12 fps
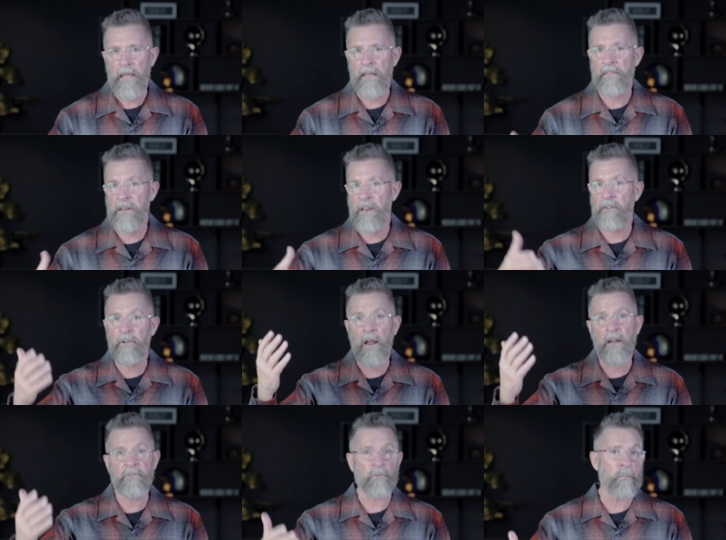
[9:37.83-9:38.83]
and they never
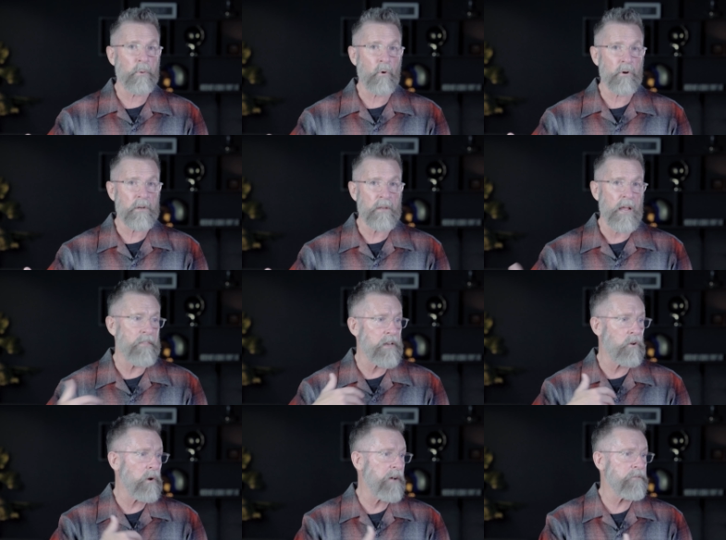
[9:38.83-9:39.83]
have to report it and they
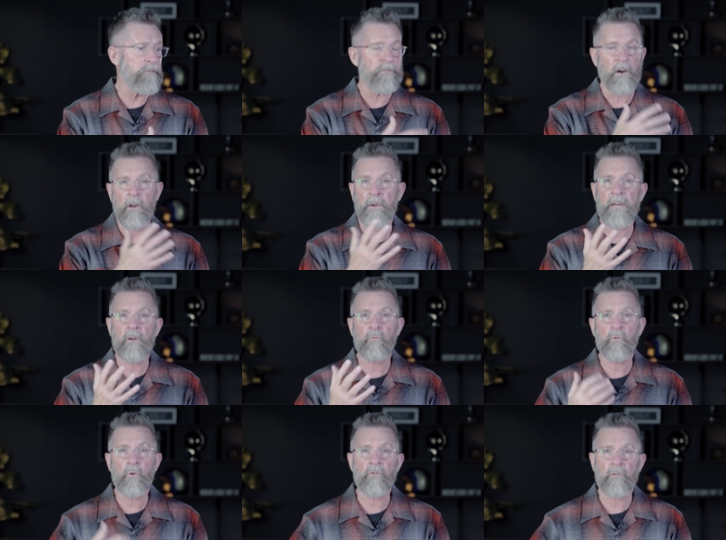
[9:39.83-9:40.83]
don't have to follow any
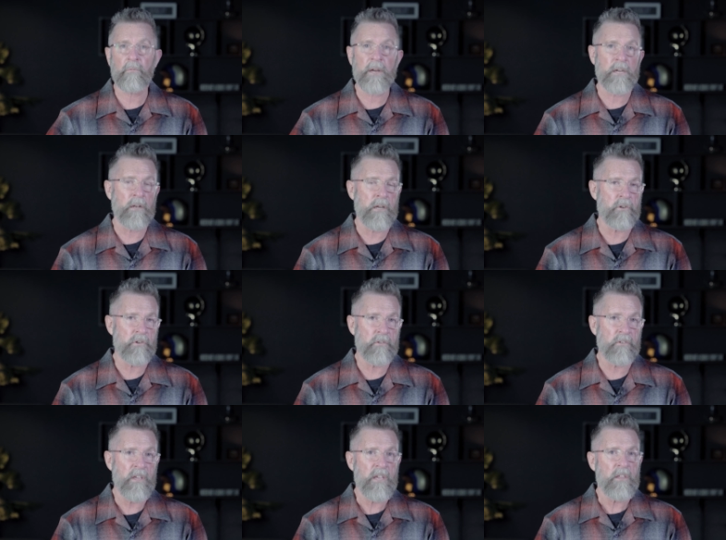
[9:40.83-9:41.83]
rules or
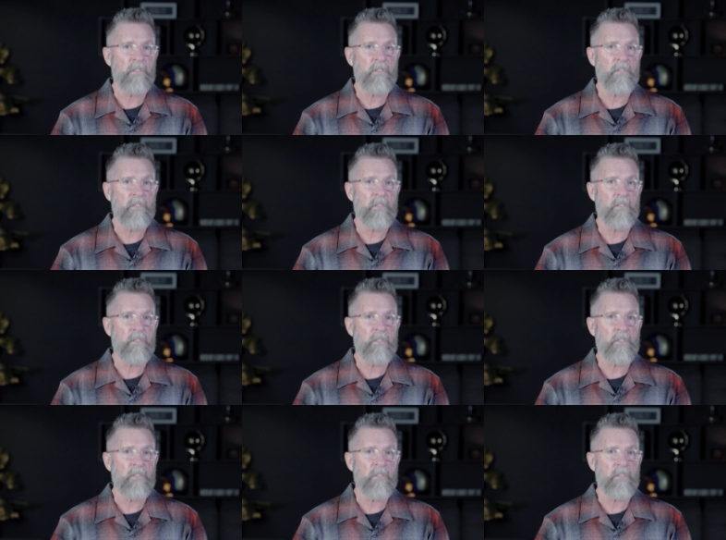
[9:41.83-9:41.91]
regulations.